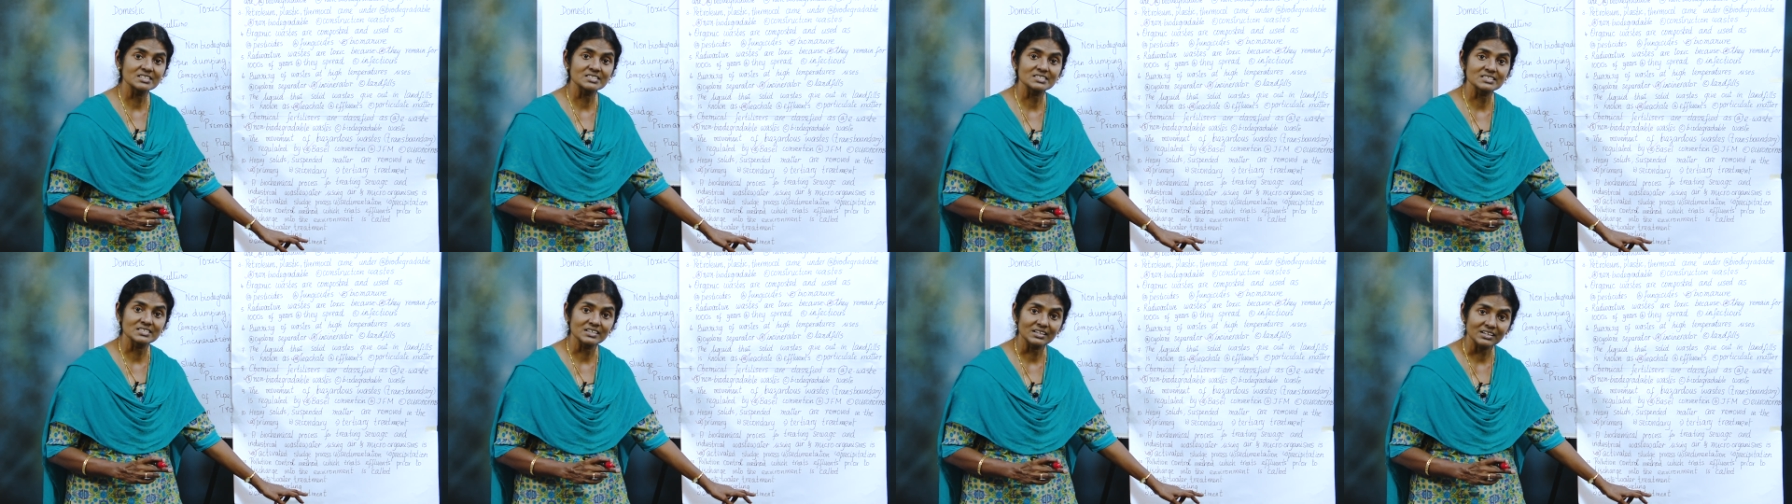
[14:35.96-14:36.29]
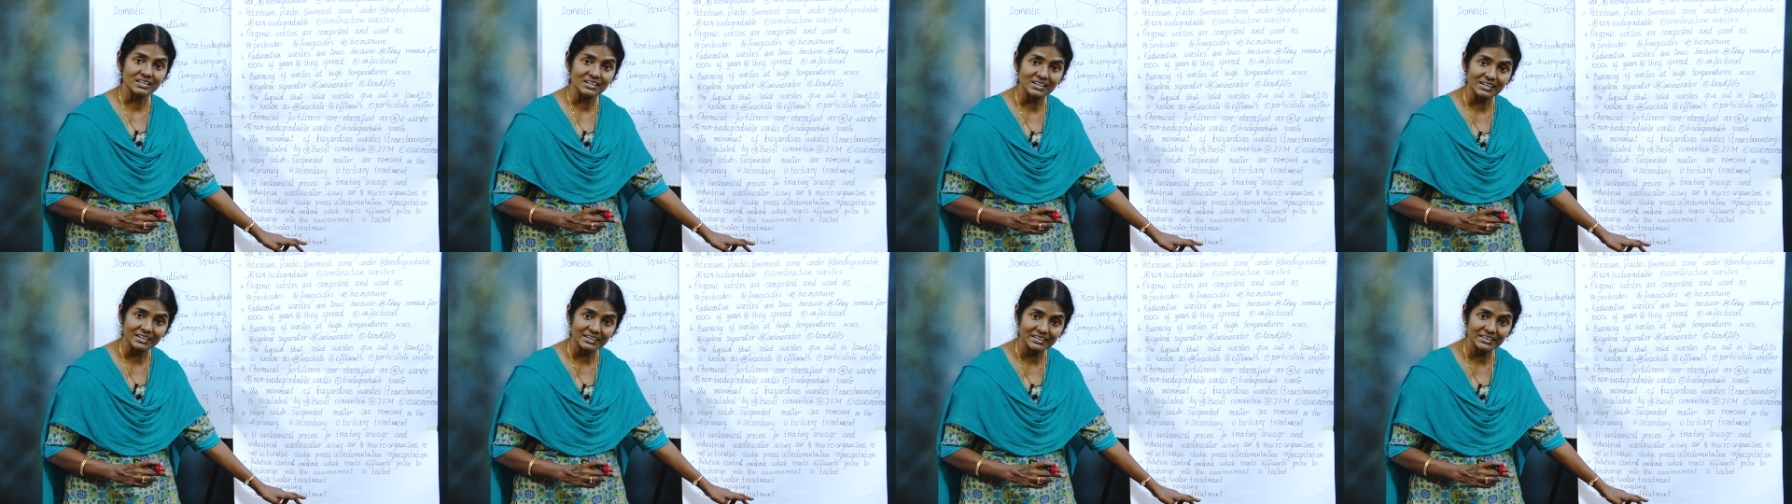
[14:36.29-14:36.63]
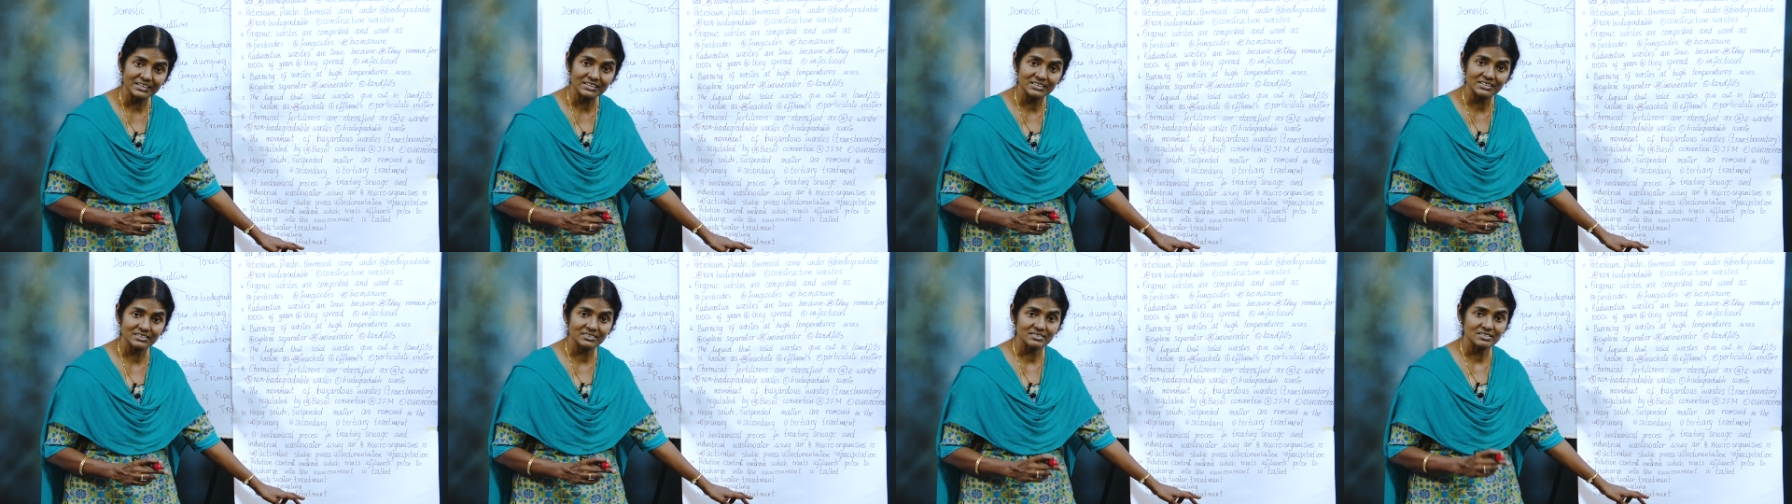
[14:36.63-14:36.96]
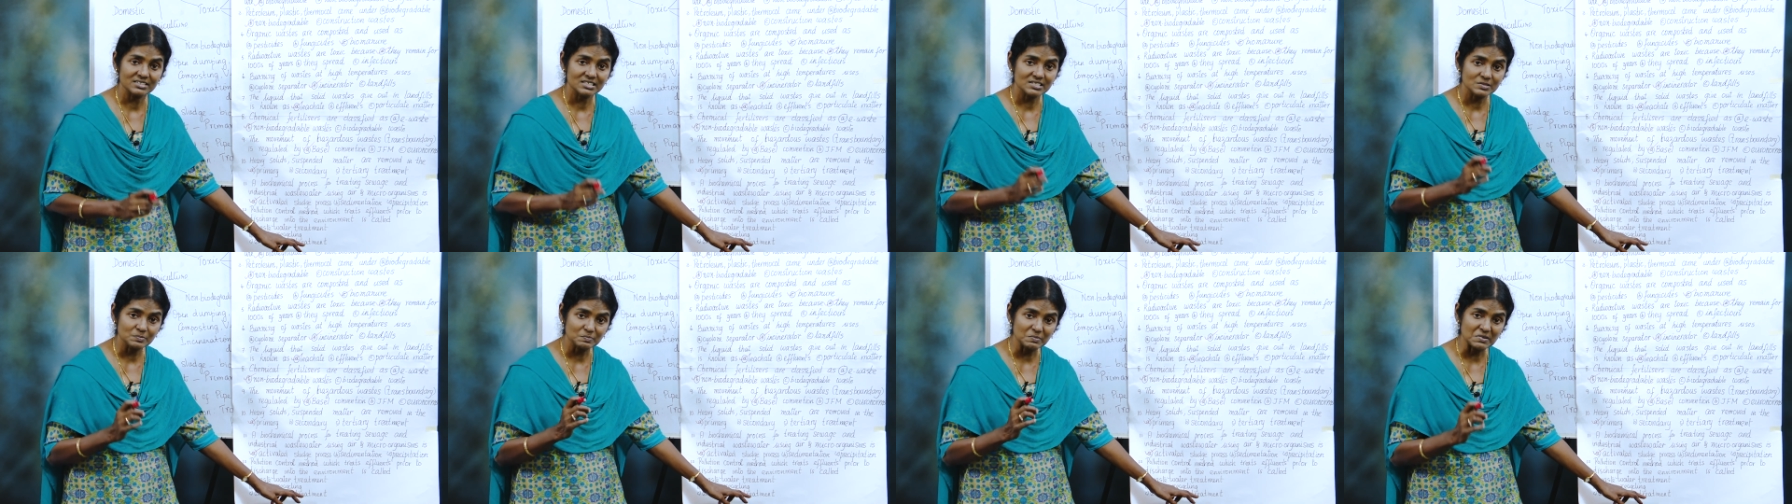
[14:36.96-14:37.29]
is the correct
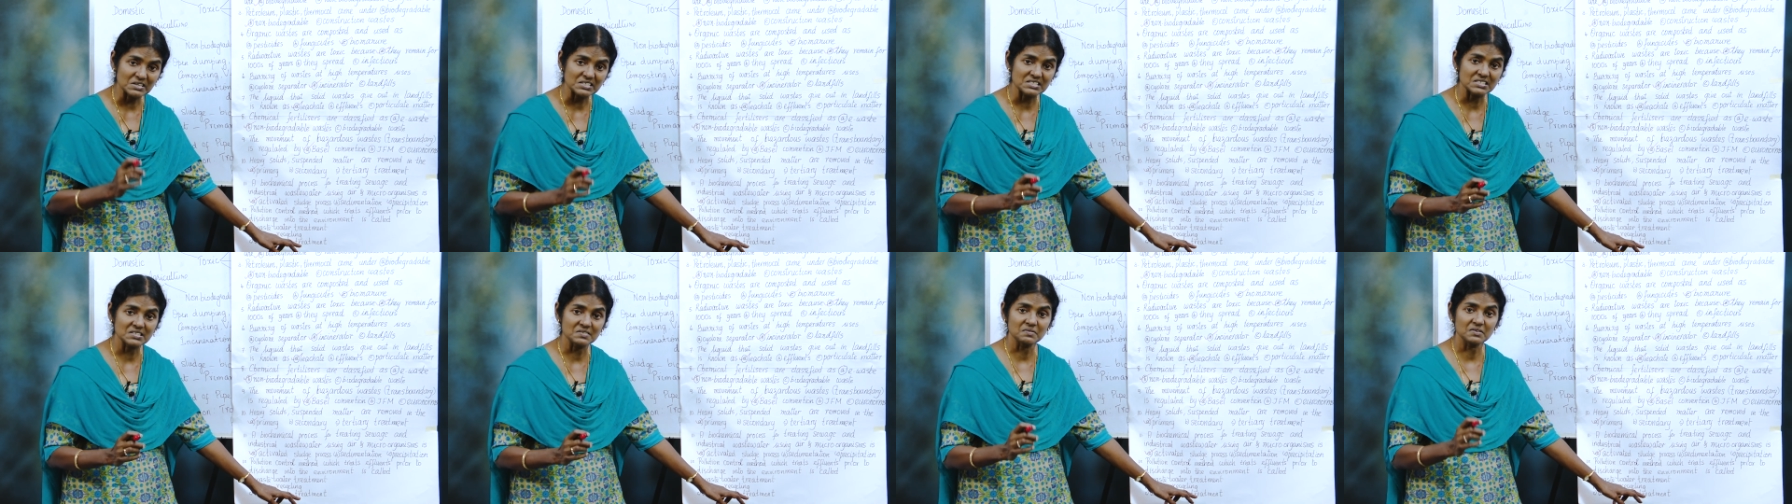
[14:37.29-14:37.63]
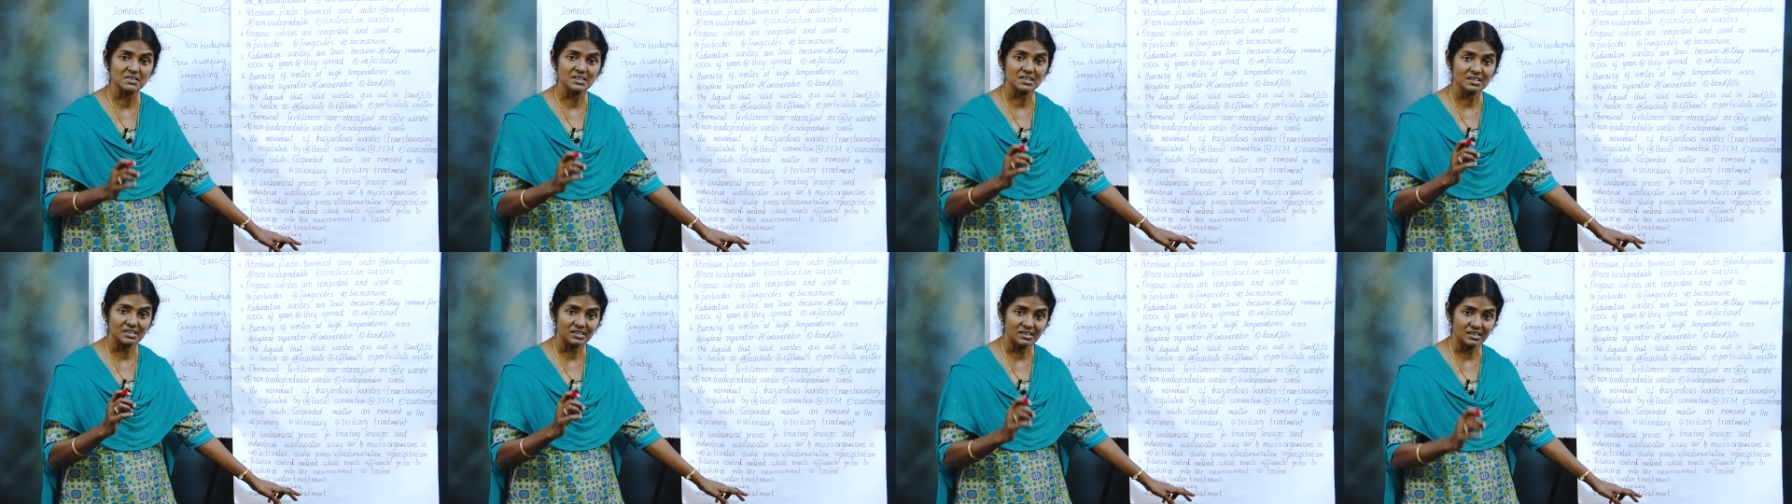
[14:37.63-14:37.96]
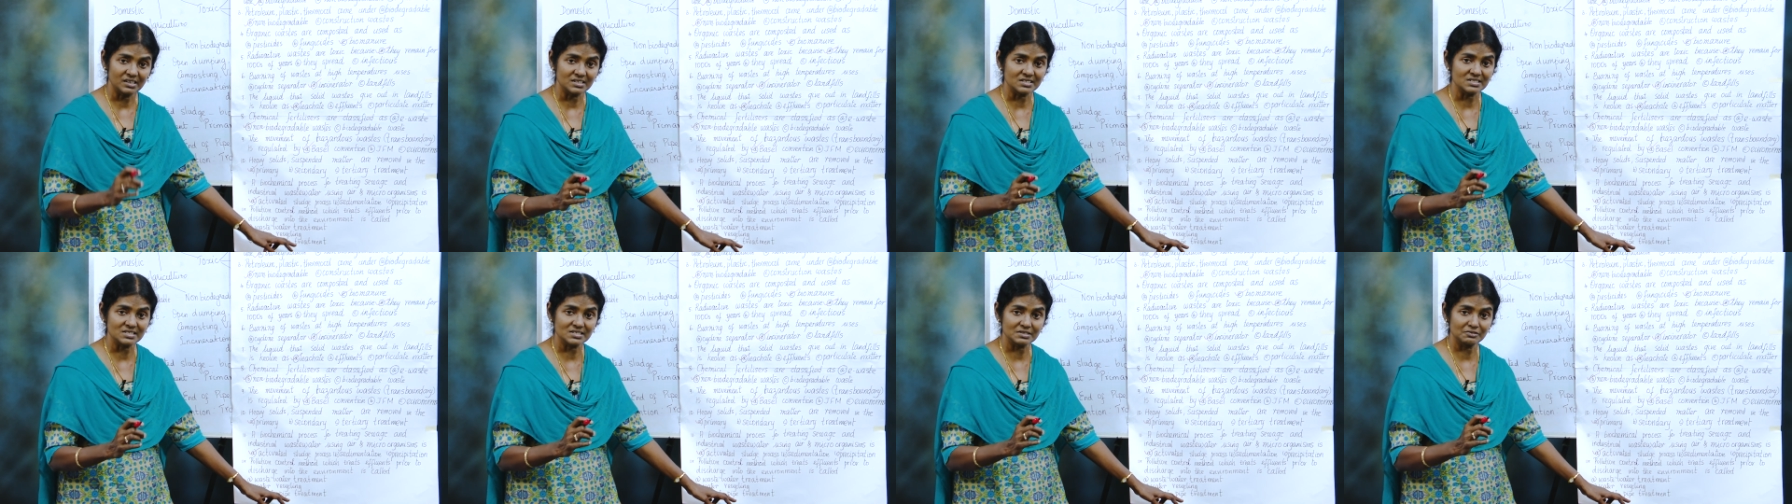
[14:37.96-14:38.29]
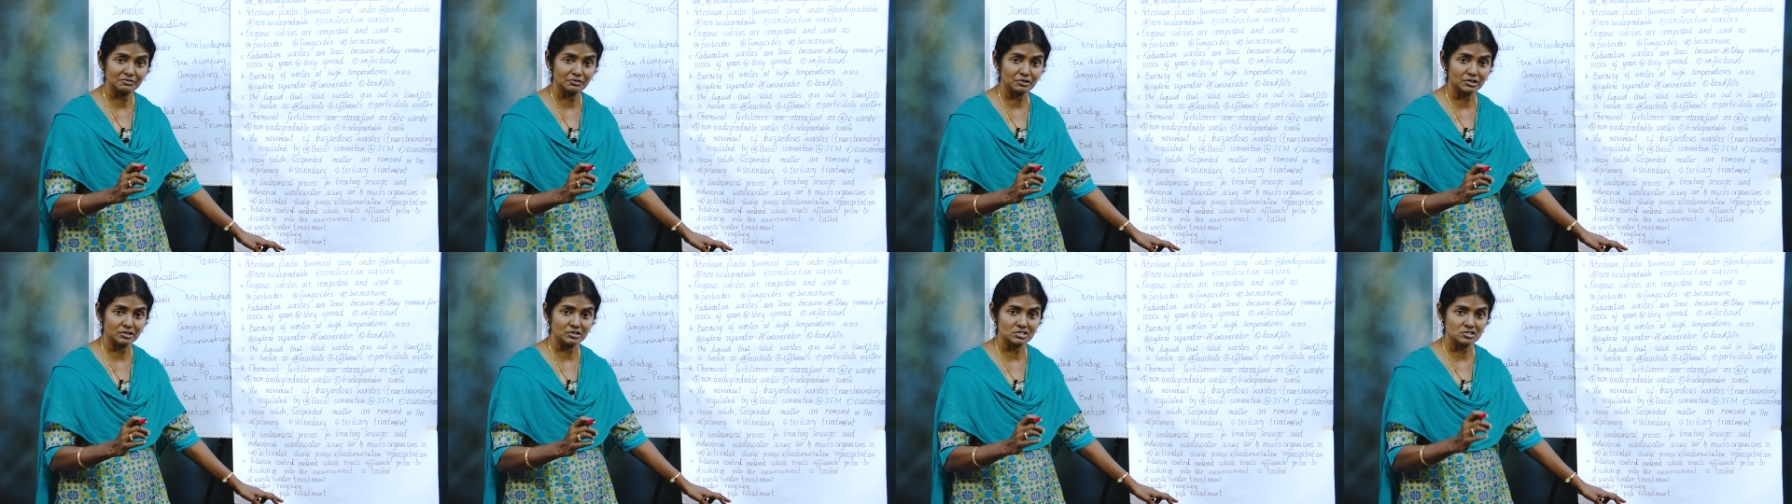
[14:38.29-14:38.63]
specific answer
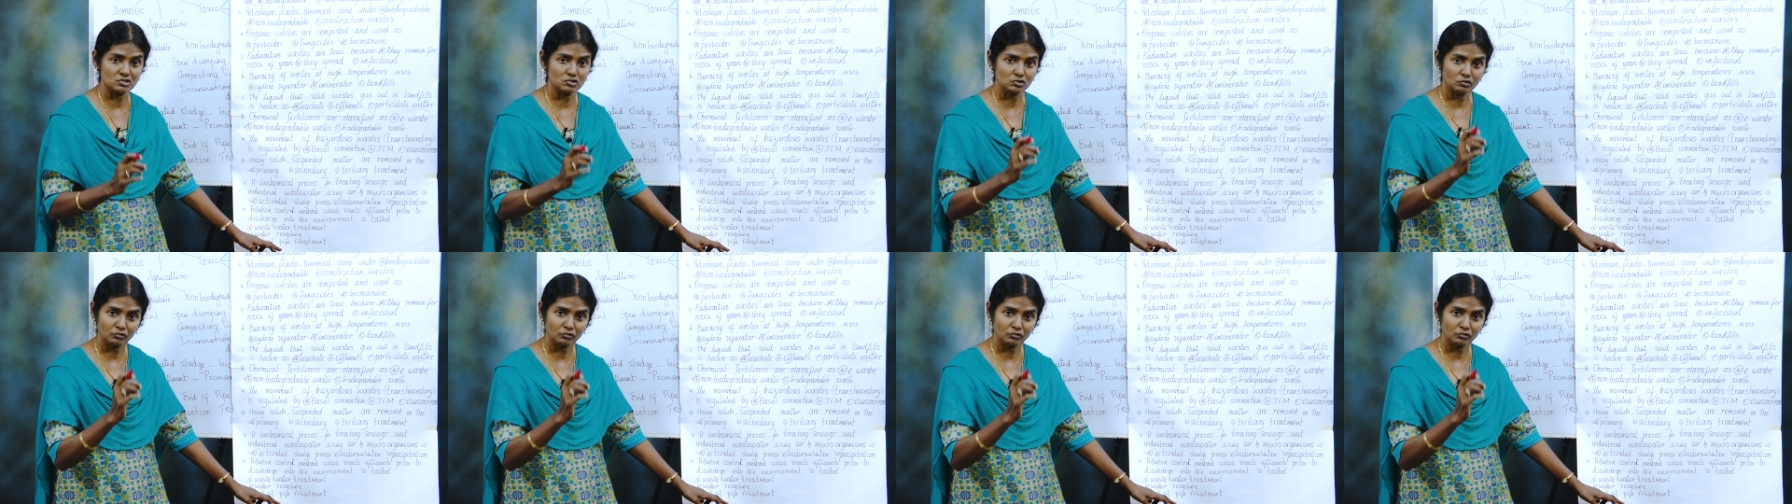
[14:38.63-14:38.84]
for this.